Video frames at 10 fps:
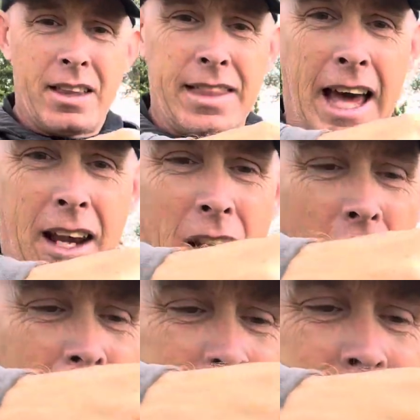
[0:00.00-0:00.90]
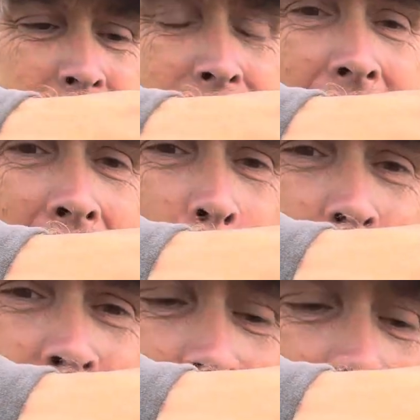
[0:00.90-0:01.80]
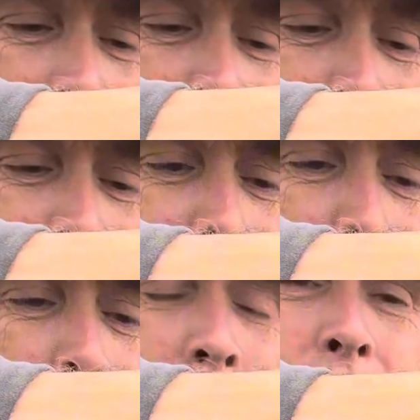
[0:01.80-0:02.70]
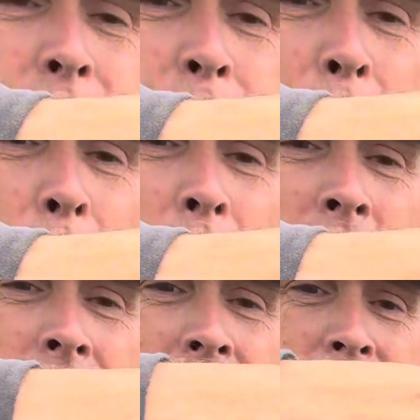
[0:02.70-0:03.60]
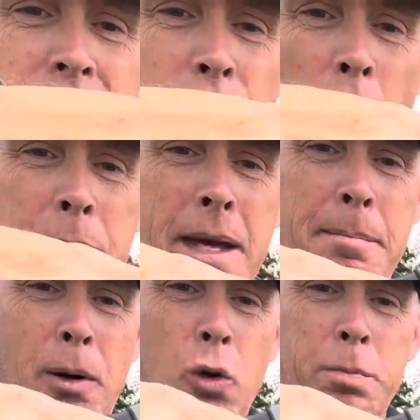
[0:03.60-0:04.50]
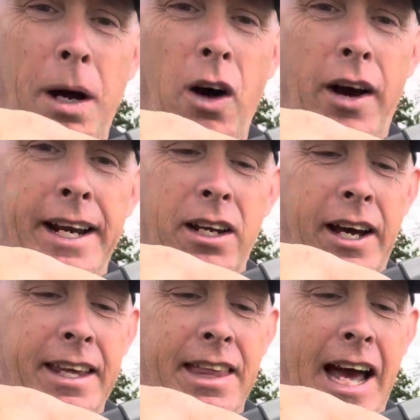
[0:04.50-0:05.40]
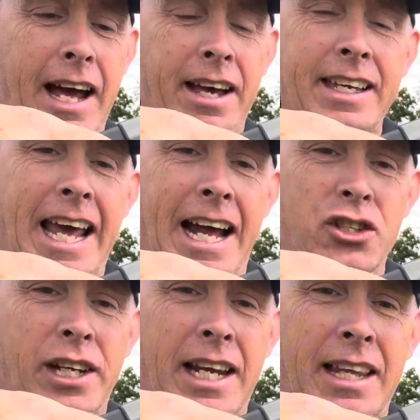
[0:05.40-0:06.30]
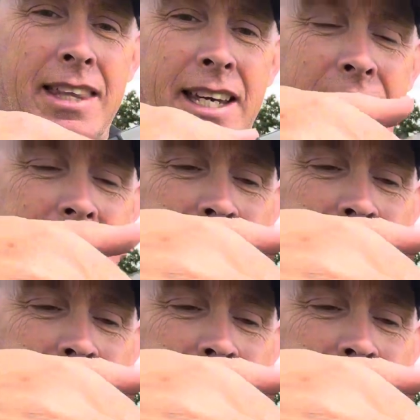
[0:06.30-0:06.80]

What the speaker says: That line now wants to come off the spool. It's not being pulled behind like that and catching anything.